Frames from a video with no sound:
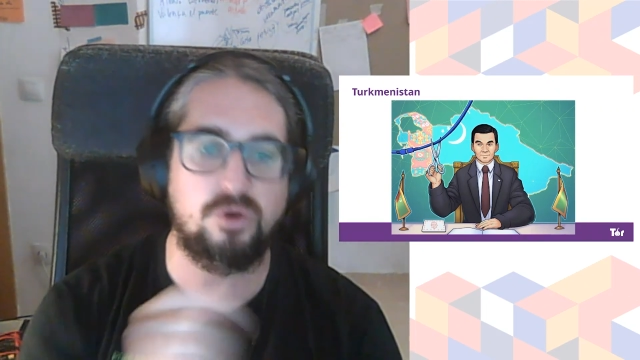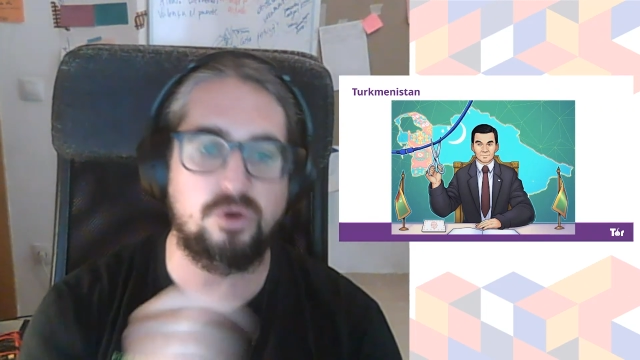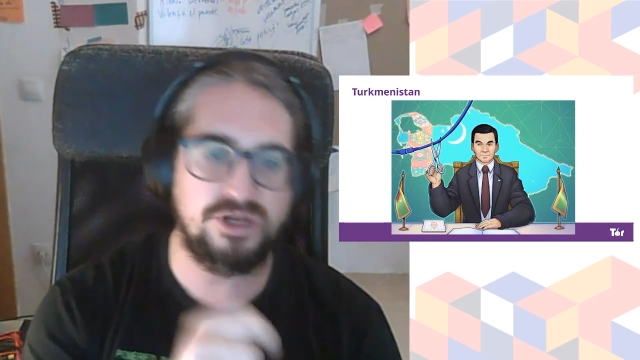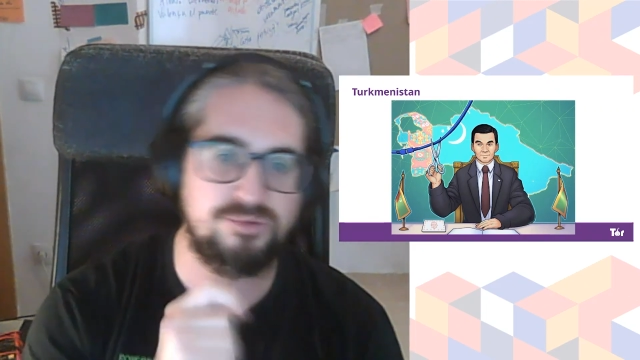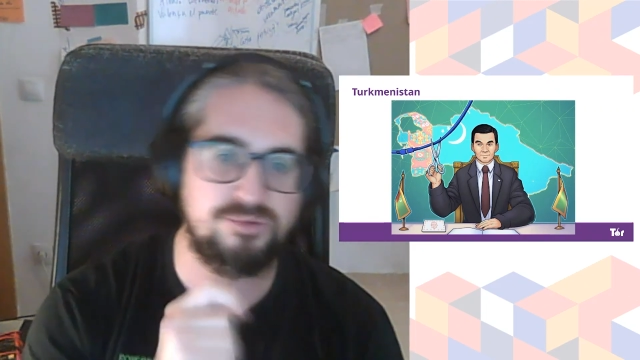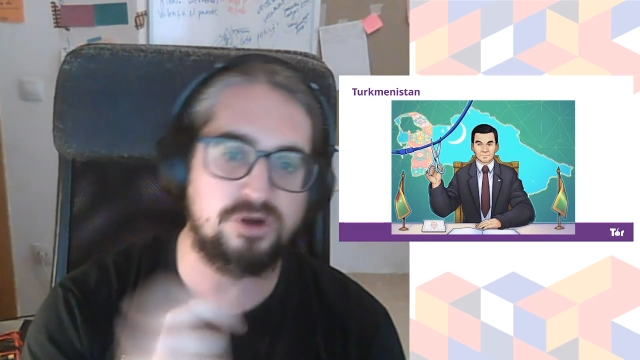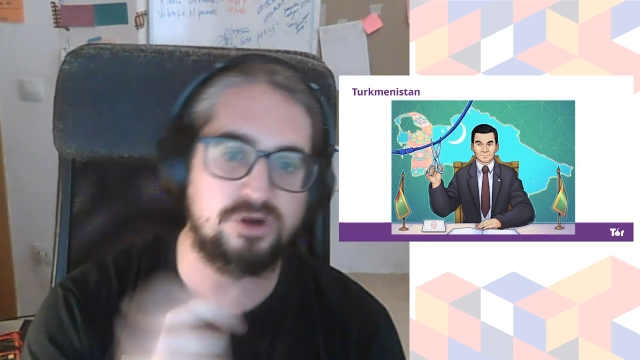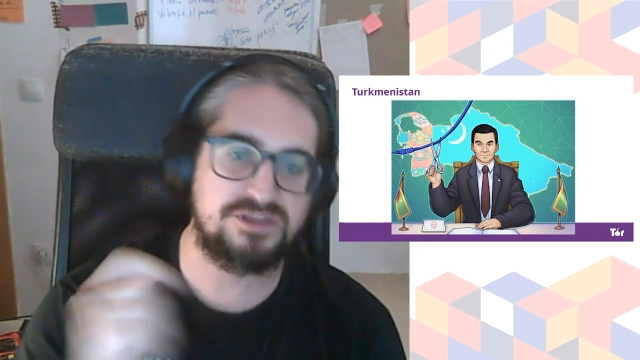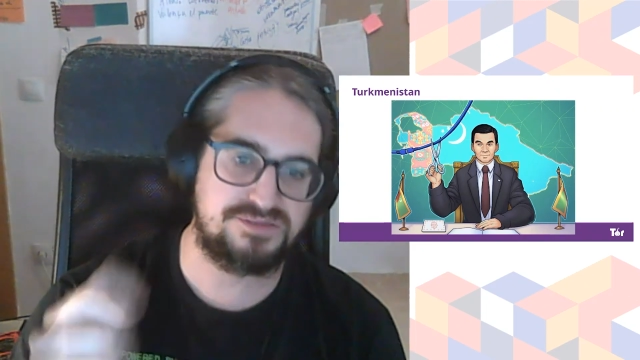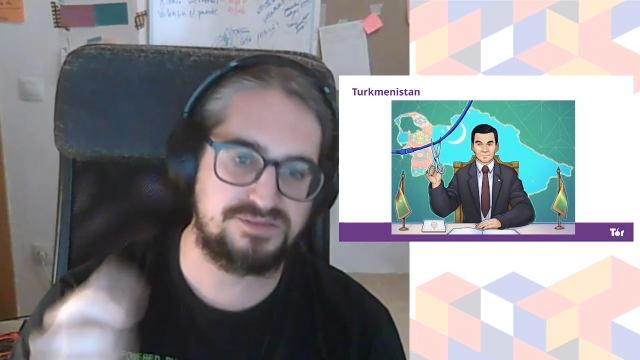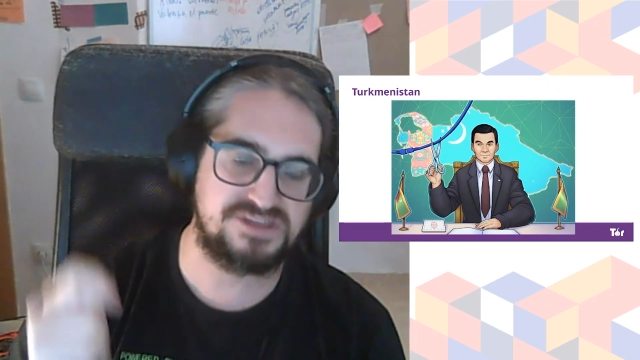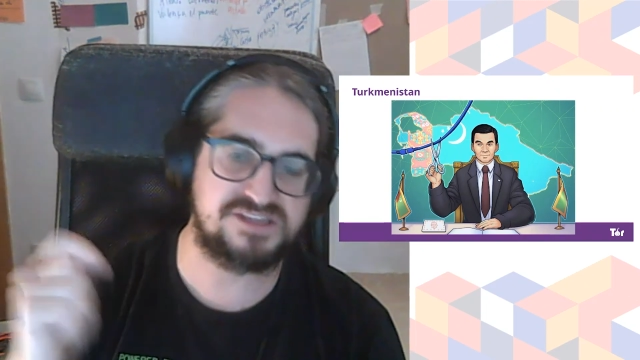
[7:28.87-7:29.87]
only block
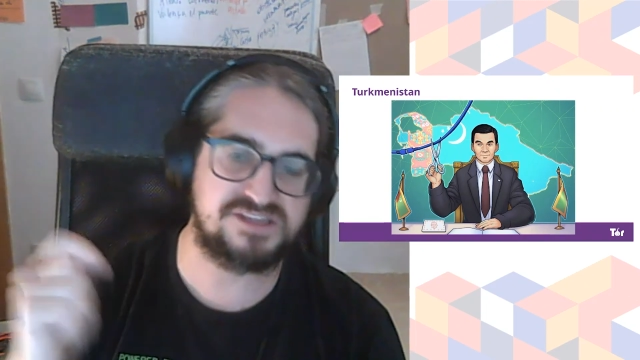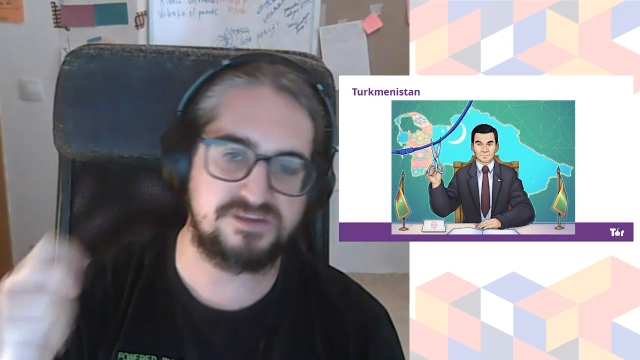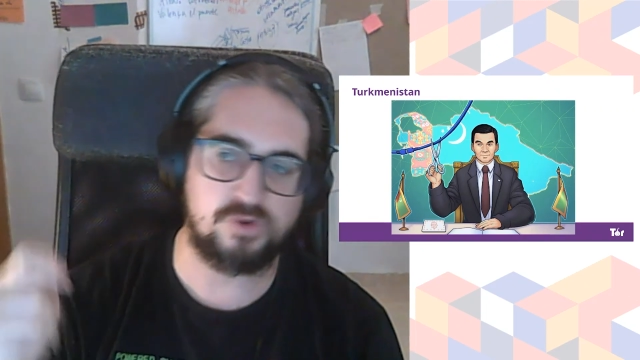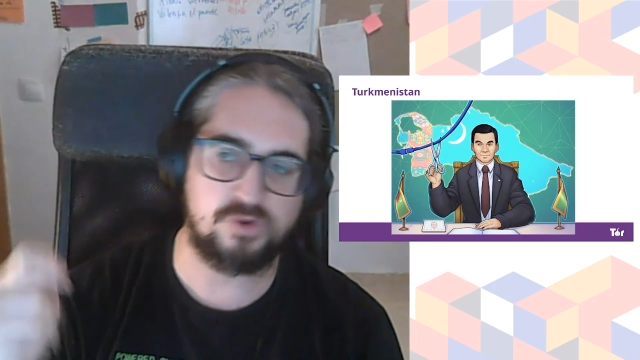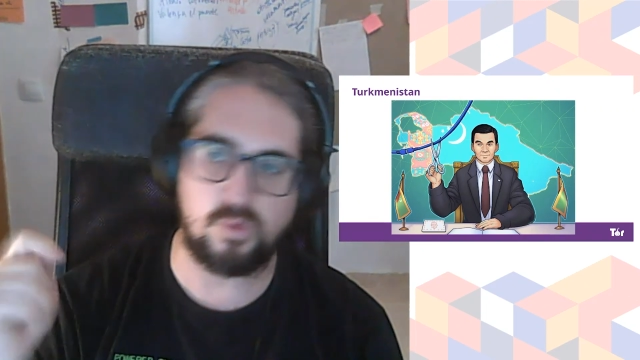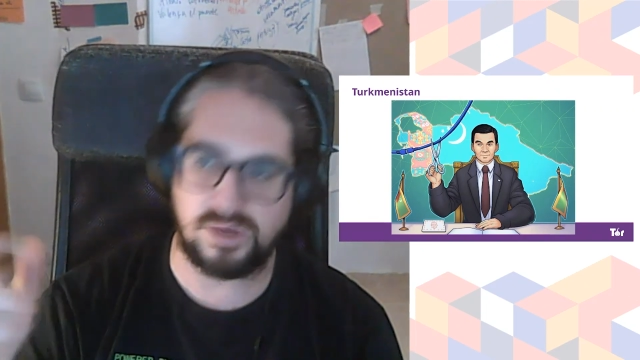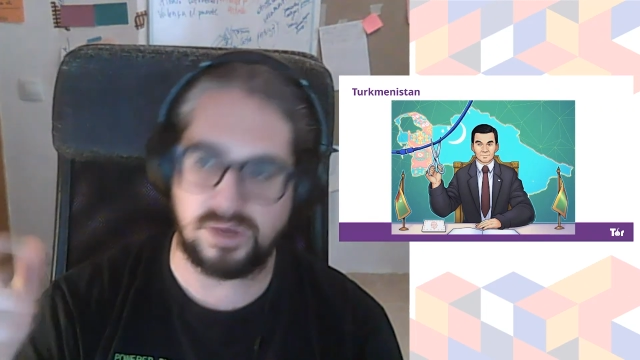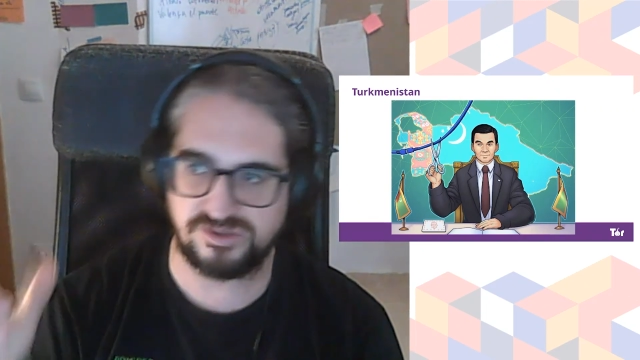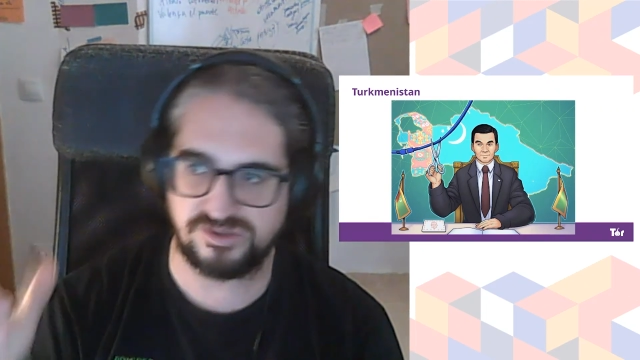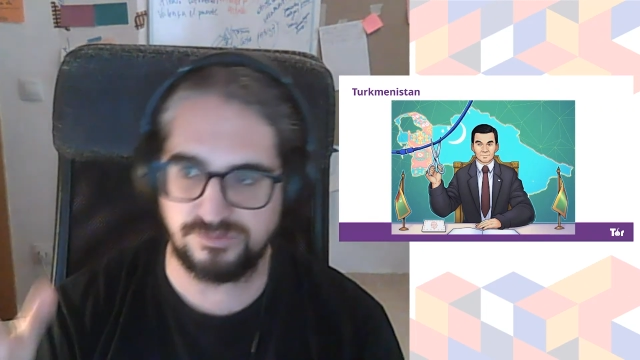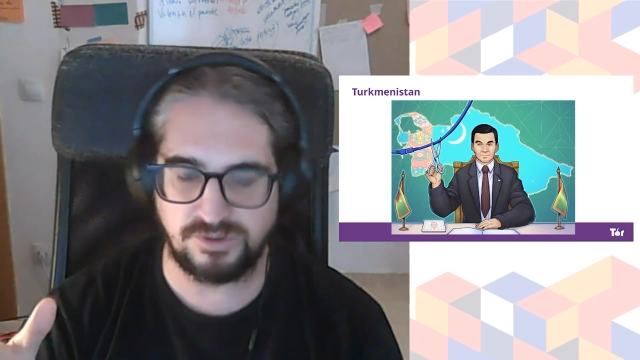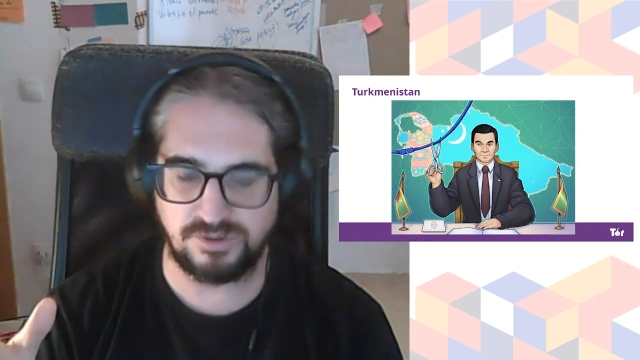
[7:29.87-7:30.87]
the things that they don't want
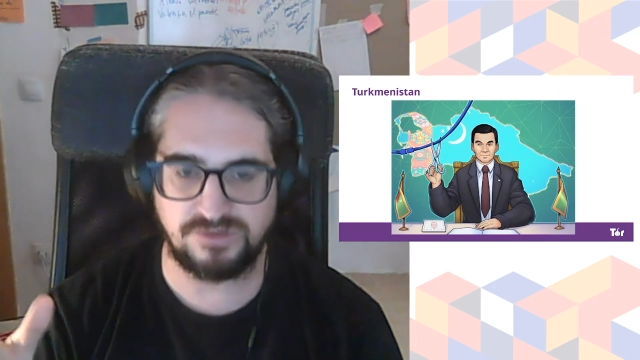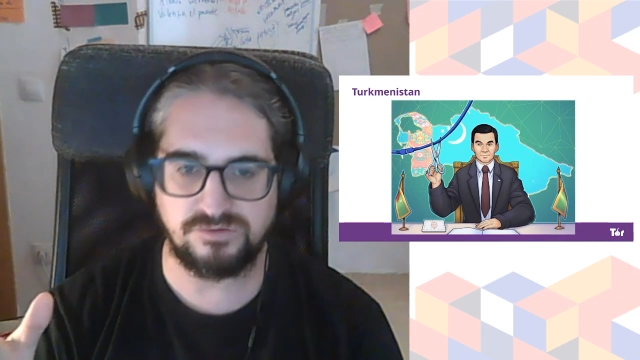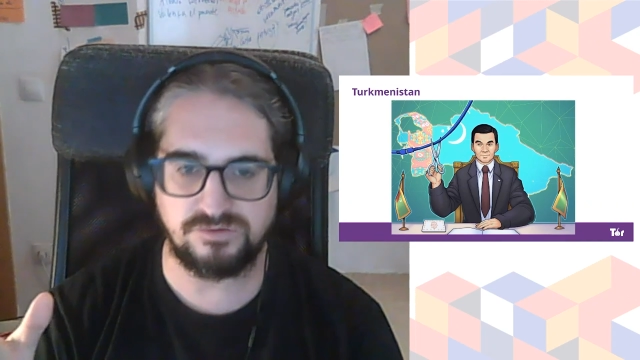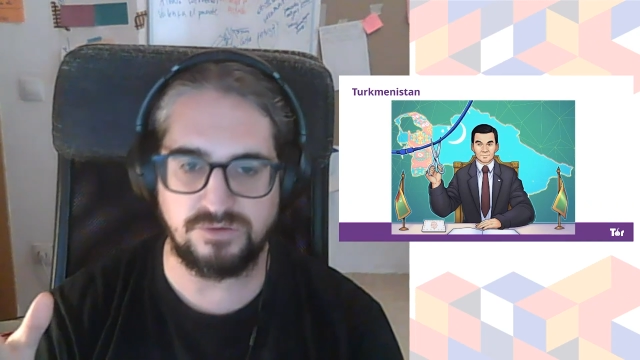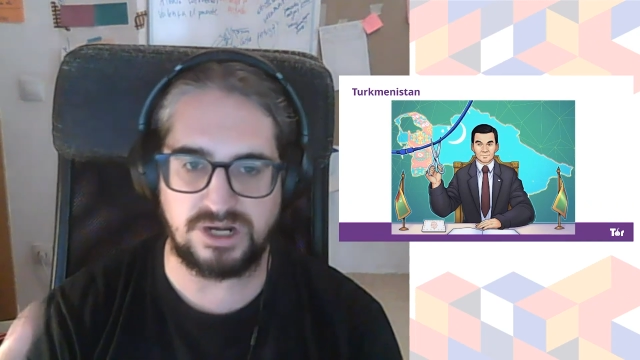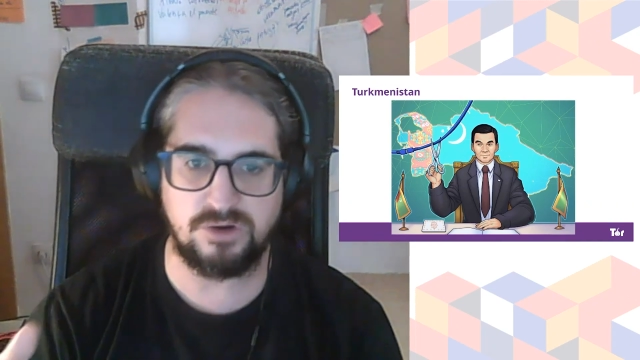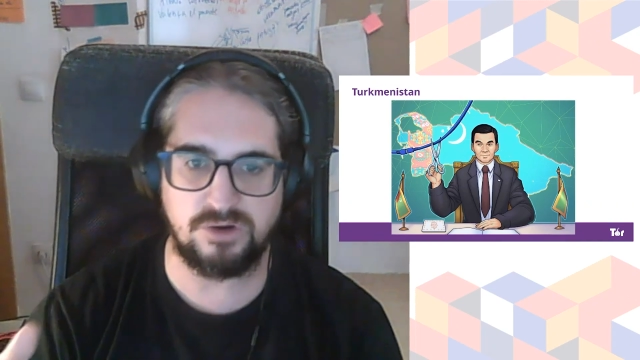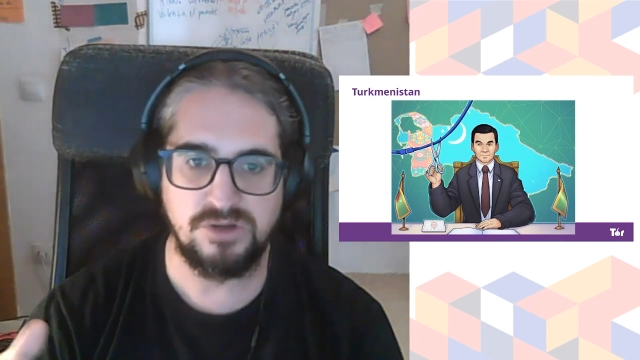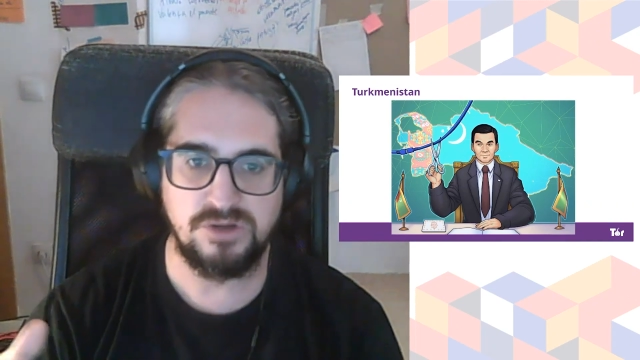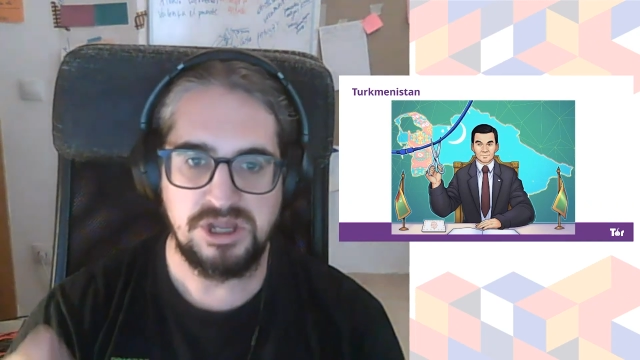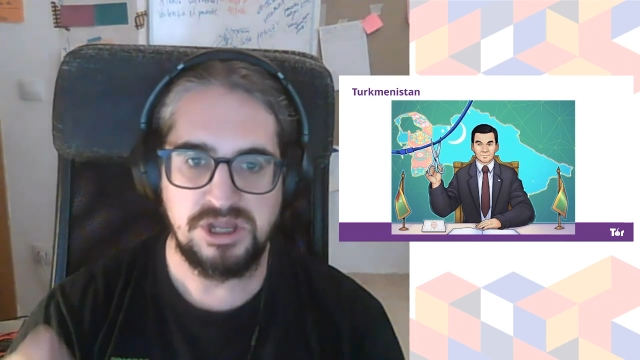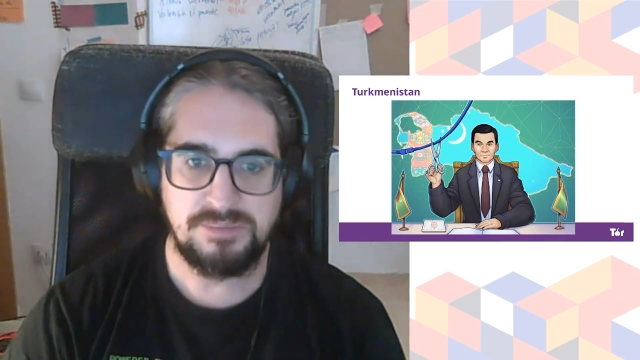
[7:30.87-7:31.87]
to allow,